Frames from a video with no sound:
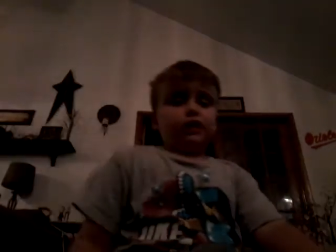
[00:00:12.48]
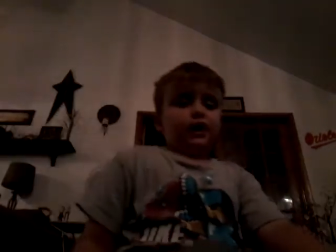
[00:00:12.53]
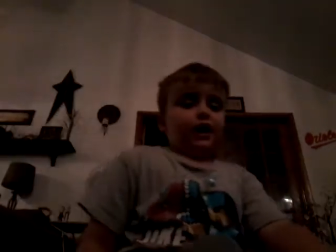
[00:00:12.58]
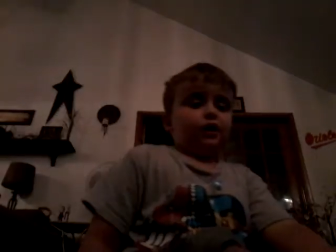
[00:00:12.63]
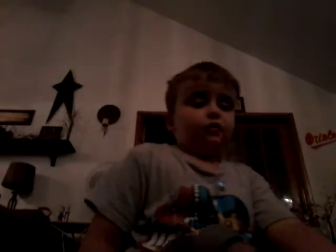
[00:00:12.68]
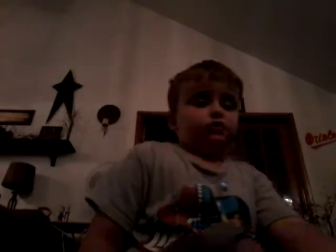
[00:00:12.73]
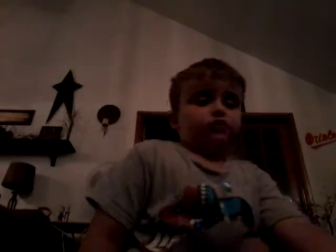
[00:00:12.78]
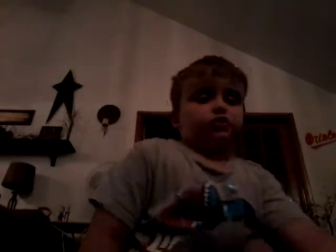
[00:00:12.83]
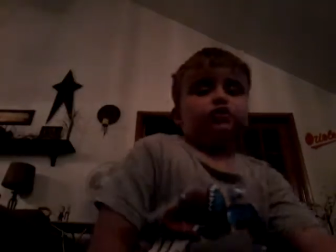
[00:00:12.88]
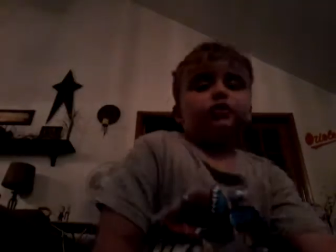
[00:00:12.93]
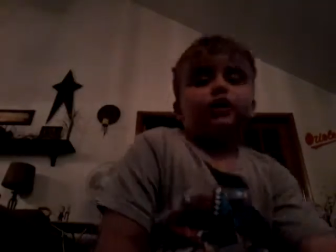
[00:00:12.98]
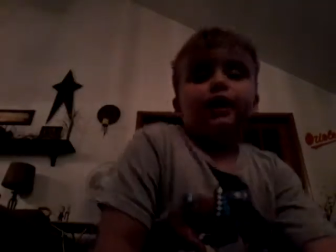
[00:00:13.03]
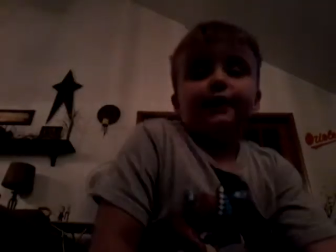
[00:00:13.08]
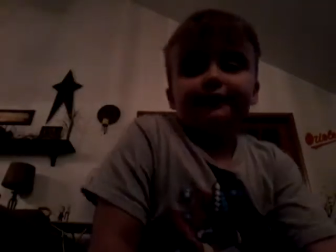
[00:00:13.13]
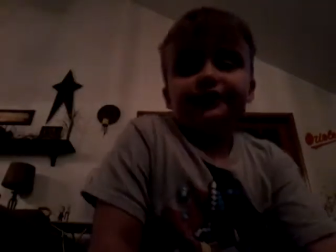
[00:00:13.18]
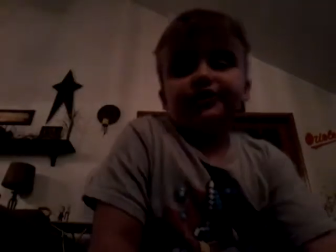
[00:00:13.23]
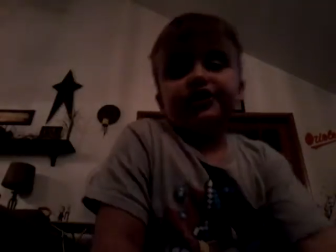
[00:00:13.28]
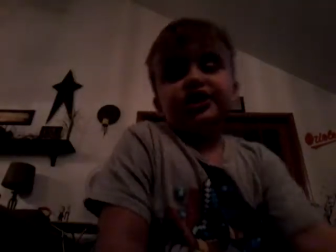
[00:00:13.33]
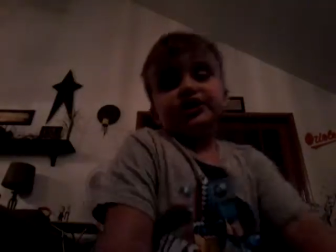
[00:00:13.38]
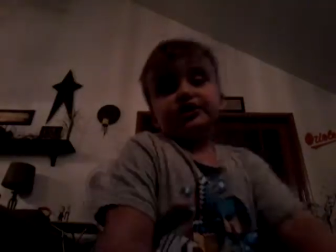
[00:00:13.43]
how to
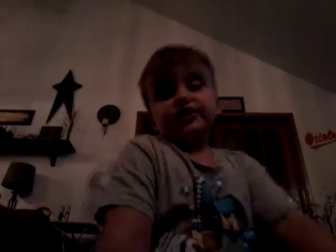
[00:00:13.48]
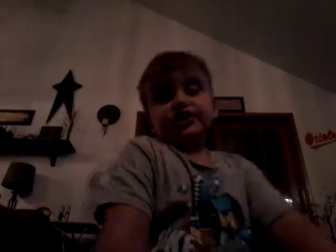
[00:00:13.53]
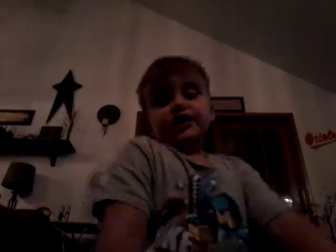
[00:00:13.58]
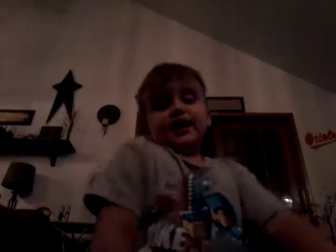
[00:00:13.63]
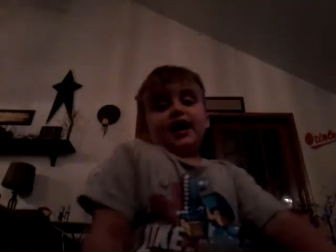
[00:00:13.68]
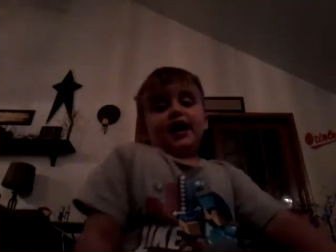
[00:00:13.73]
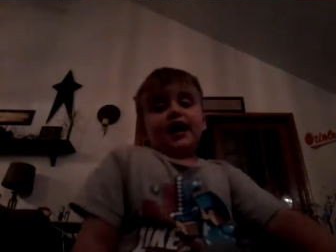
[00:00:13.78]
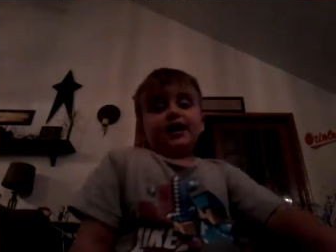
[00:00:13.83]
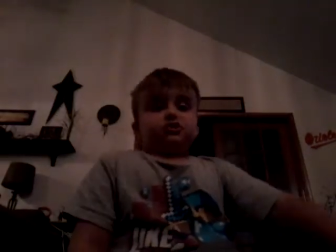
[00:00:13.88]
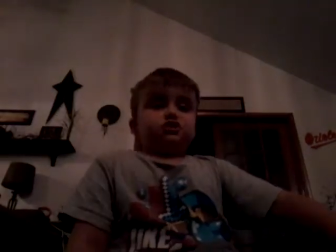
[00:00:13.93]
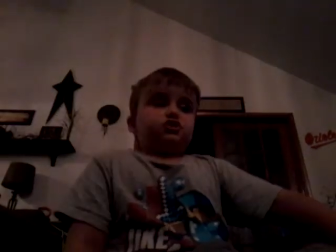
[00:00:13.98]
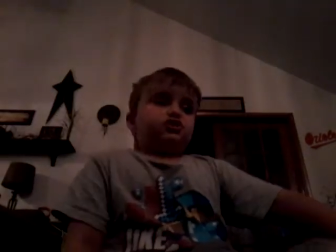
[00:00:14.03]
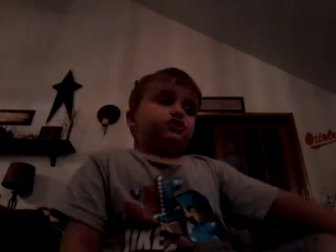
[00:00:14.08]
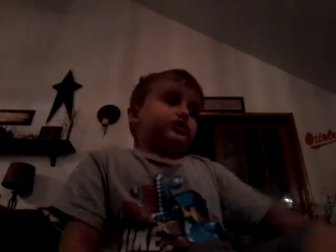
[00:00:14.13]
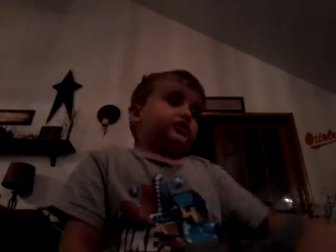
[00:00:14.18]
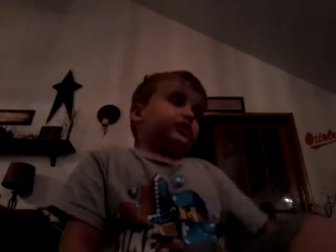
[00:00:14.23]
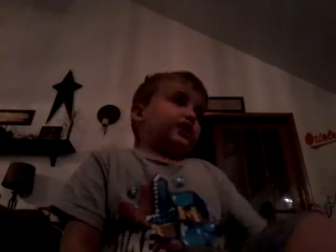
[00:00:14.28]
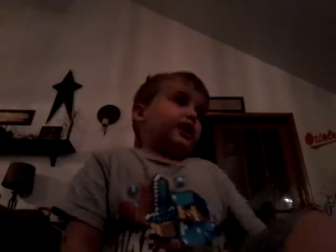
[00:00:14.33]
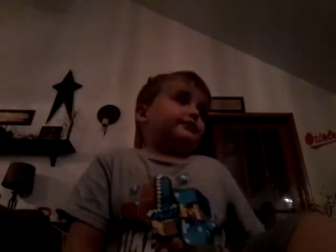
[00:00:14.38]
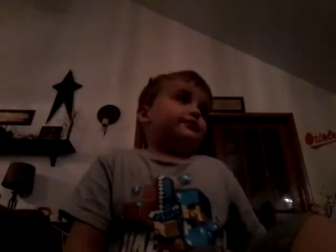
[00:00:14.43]
levitate. Actually,
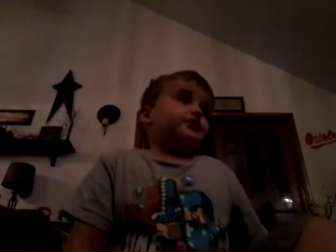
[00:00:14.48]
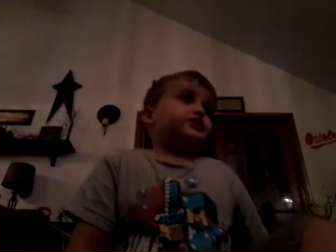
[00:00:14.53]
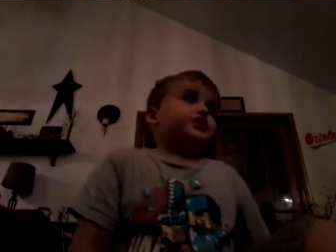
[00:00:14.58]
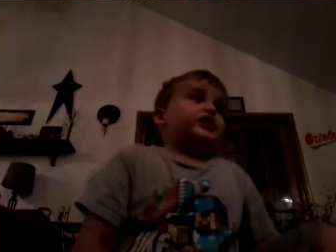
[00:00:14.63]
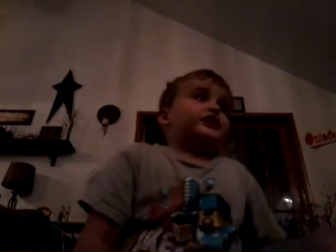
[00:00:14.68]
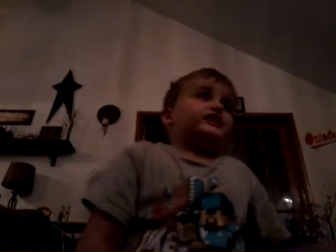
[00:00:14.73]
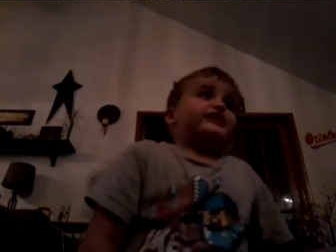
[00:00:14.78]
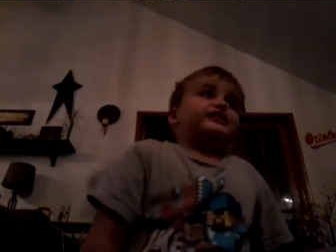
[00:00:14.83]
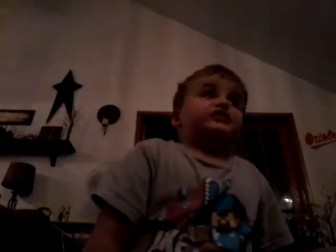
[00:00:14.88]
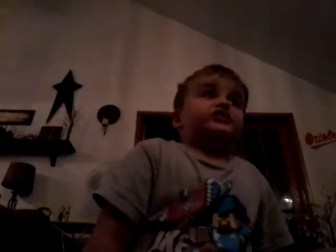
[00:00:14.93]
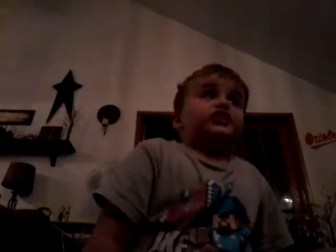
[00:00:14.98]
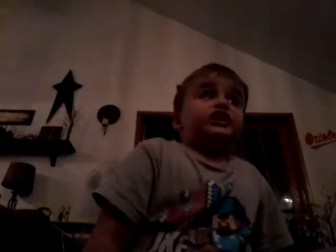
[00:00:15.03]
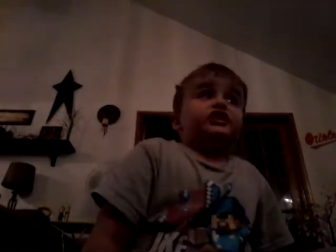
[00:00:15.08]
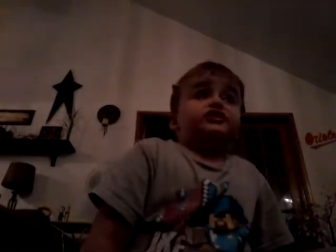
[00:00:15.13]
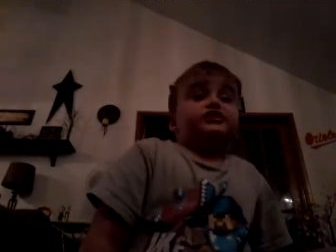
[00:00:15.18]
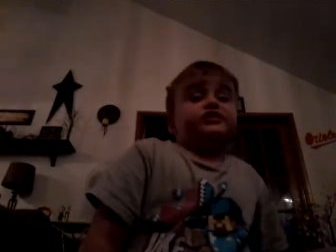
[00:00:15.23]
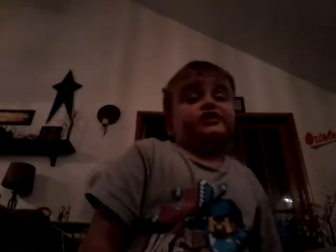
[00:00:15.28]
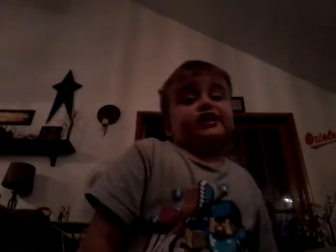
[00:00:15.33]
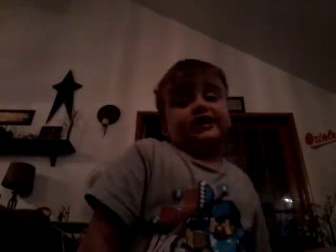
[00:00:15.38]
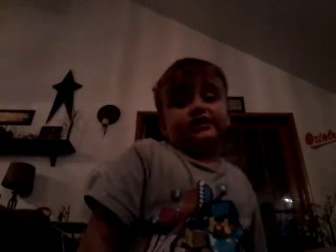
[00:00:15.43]
levitating
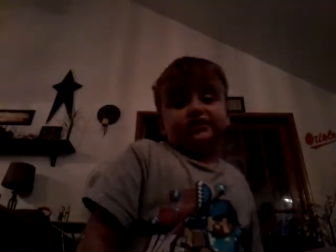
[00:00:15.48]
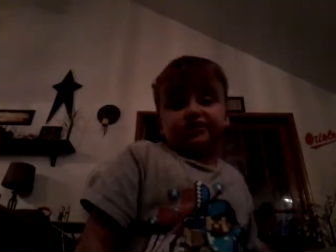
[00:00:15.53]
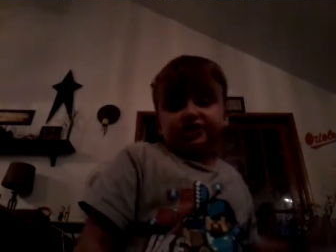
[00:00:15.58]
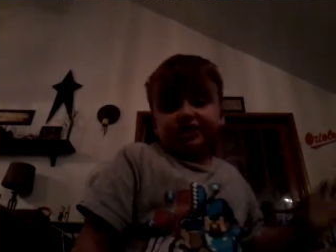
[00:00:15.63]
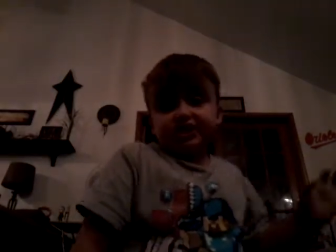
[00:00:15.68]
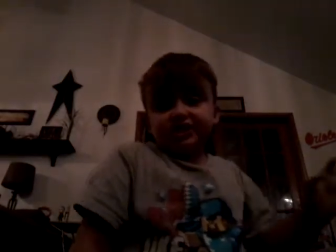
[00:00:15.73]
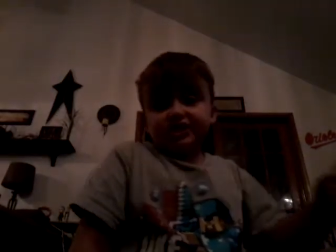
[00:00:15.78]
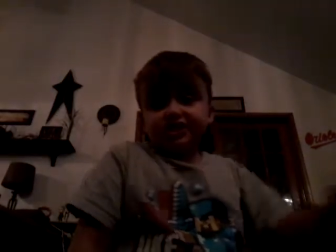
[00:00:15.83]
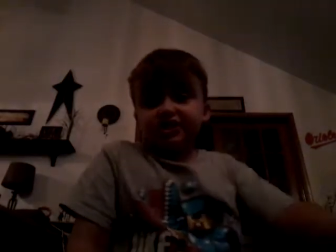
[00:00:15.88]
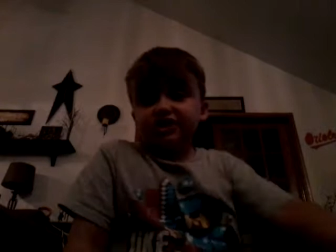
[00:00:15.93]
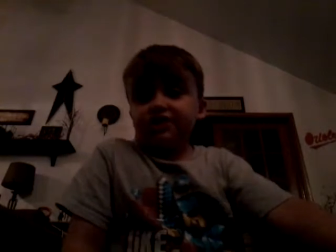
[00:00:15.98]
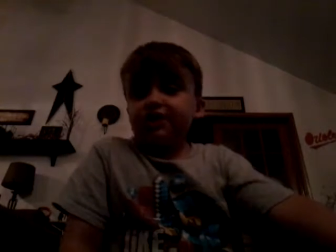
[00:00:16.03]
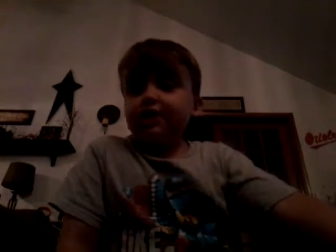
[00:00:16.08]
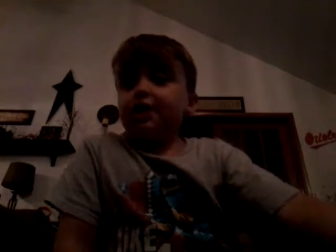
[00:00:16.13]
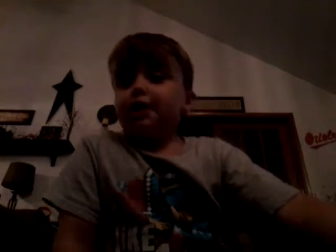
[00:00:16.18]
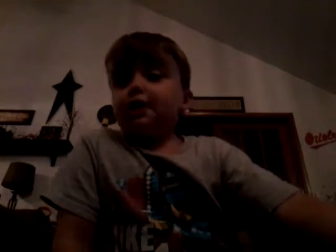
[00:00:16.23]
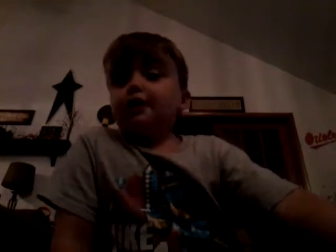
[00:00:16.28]
doesn't exist,